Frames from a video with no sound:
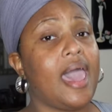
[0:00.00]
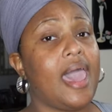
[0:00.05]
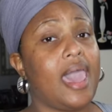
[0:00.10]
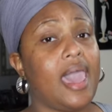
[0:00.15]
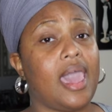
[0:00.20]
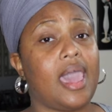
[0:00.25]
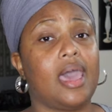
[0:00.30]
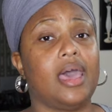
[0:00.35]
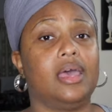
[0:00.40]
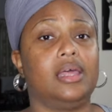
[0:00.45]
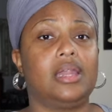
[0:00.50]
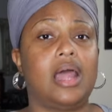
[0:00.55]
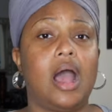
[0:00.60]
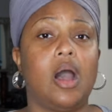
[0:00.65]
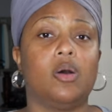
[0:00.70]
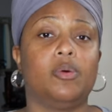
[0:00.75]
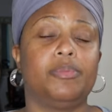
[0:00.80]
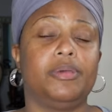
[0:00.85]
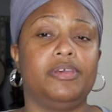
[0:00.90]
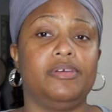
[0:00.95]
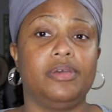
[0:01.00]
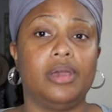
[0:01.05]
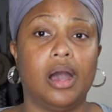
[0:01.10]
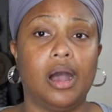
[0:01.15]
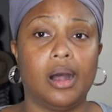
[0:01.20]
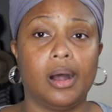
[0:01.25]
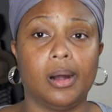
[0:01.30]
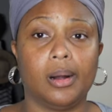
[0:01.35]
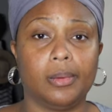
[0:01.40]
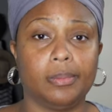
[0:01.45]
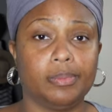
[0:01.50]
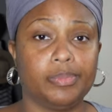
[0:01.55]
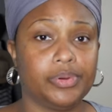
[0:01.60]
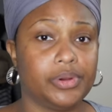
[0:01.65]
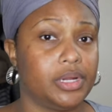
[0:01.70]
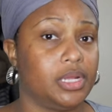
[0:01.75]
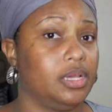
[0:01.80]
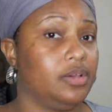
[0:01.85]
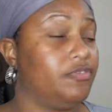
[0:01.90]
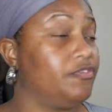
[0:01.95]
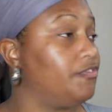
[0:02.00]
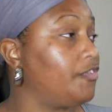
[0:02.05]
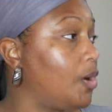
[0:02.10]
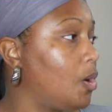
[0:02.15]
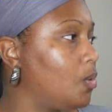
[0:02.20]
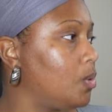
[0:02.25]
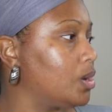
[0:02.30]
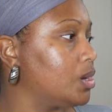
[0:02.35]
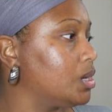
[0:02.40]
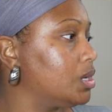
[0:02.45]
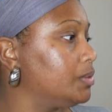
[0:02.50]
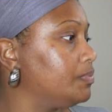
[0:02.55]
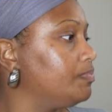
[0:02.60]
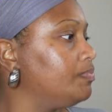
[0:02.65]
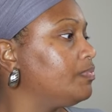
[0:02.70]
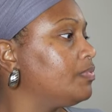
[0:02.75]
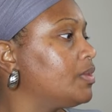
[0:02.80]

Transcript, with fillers: And I'll be um, pretty forward